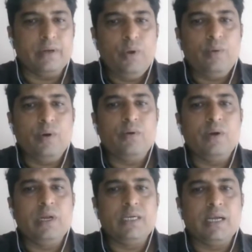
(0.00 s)
We want to
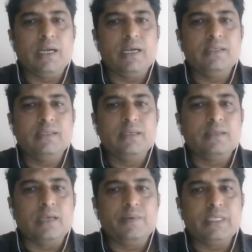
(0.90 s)
digitize
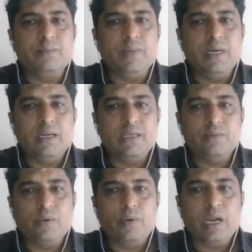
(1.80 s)
services maintenance
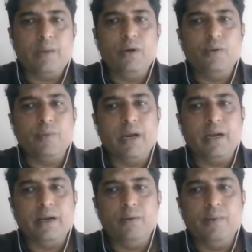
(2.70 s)
program into
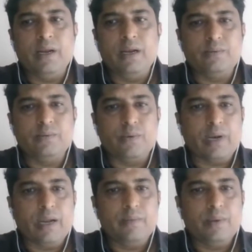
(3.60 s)
predictive maintenance
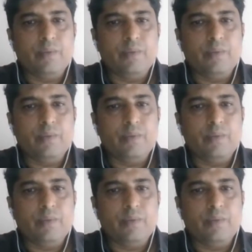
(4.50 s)
program